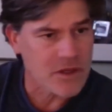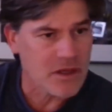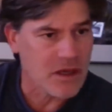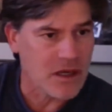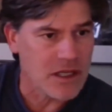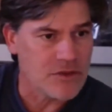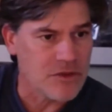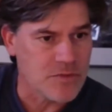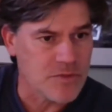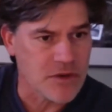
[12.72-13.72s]

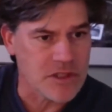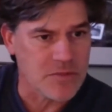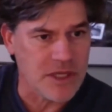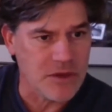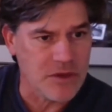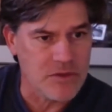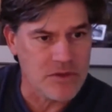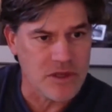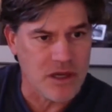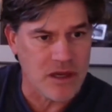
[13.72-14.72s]
introduced by Chris Peter,
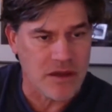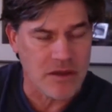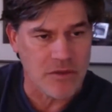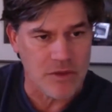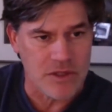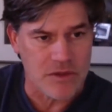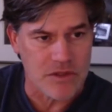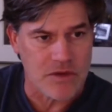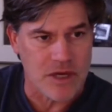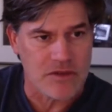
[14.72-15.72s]
who's Research
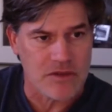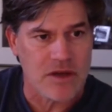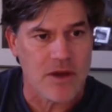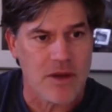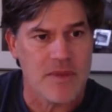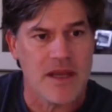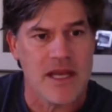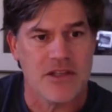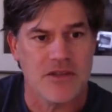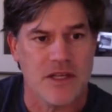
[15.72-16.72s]
Director at Great Bay
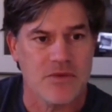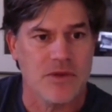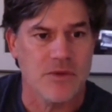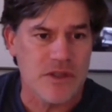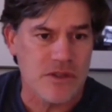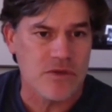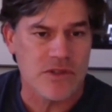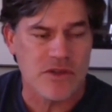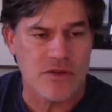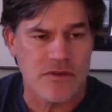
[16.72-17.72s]
National Estuarine Research
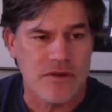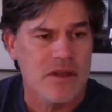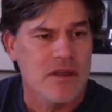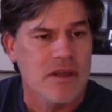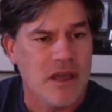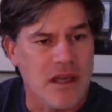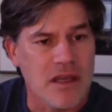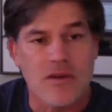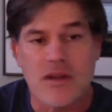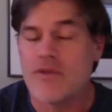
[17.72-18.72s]
Reserve. And
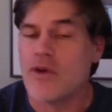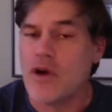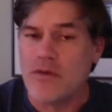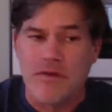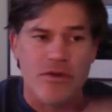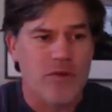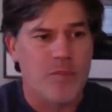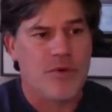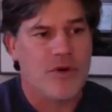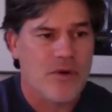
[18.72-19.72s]
he'll give you an overview of the
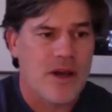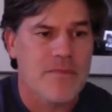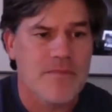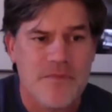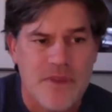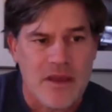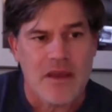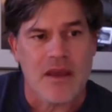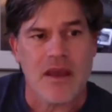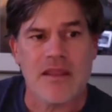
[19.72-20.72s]
program.
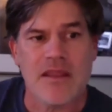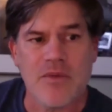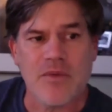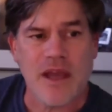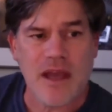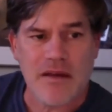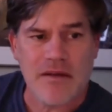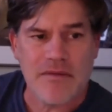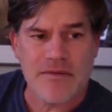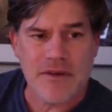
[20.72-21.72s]
And then we
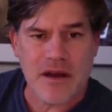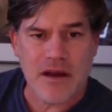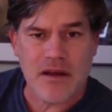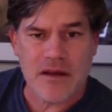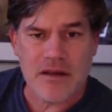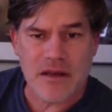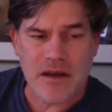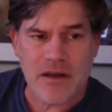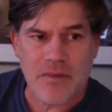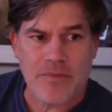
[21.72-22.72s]
have
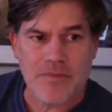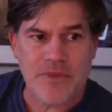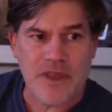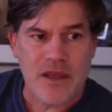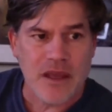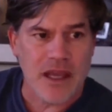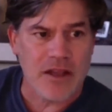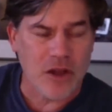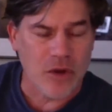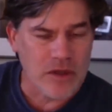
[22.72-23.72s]
Ann
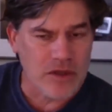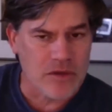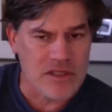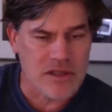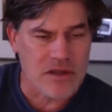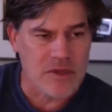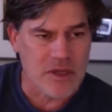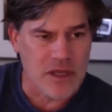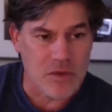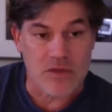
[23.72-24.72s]
Lowen, who
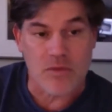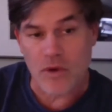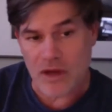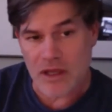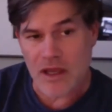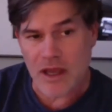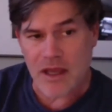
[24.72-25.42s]
is working